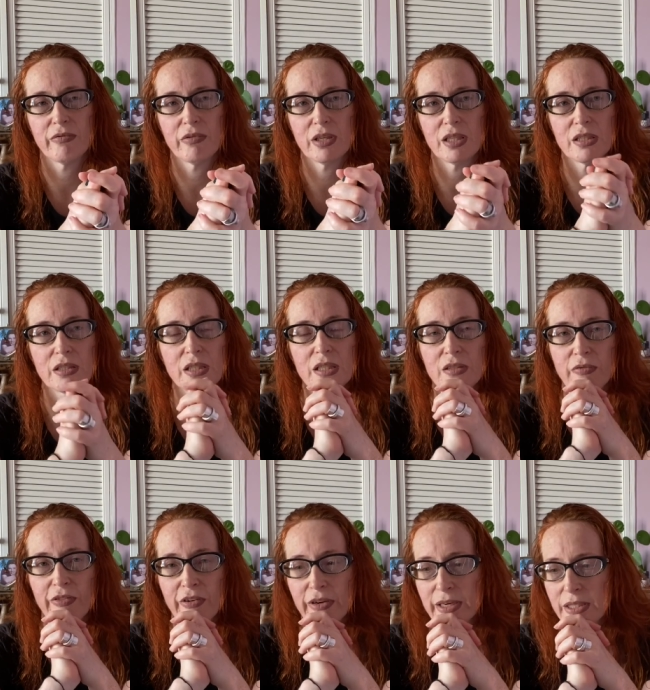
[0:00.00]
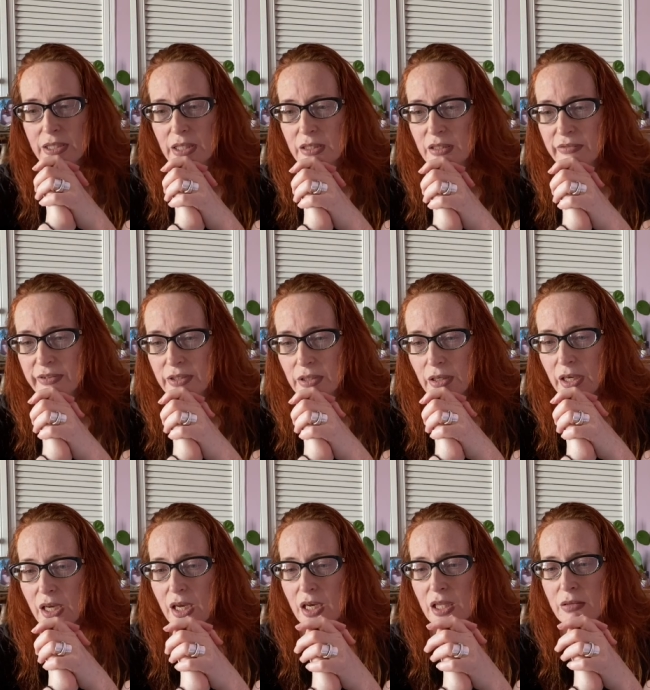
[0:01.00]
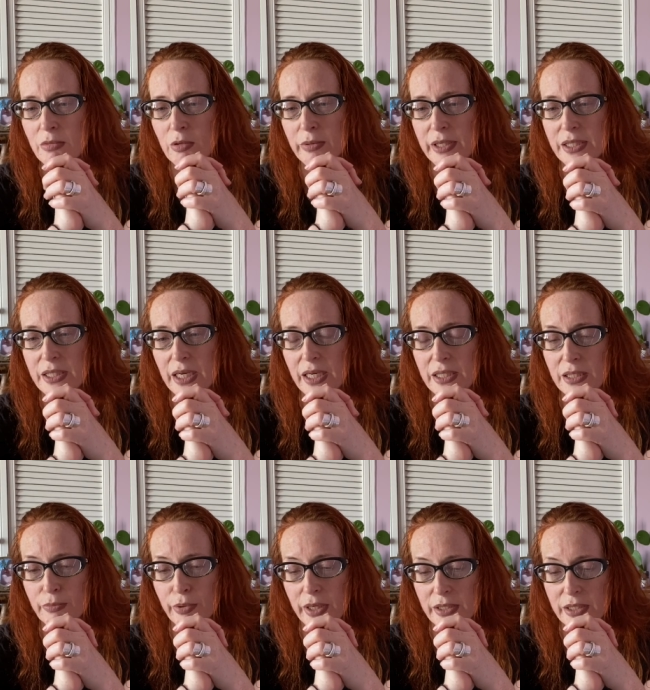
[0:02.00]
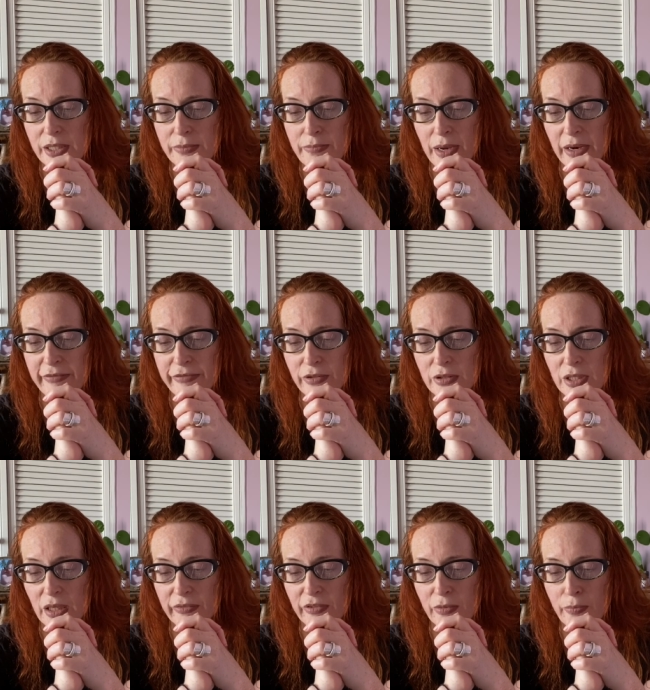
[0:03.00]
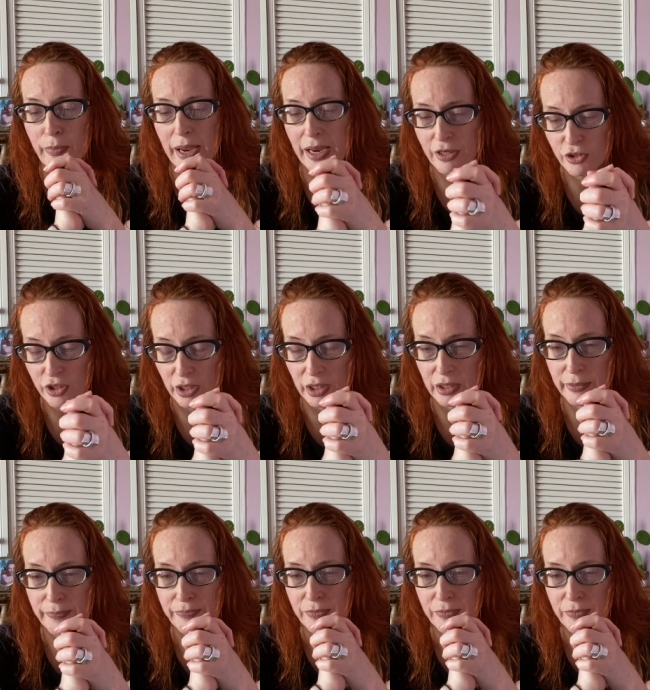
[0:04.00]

these this very extended video the moment he started practicing mindful self-compassion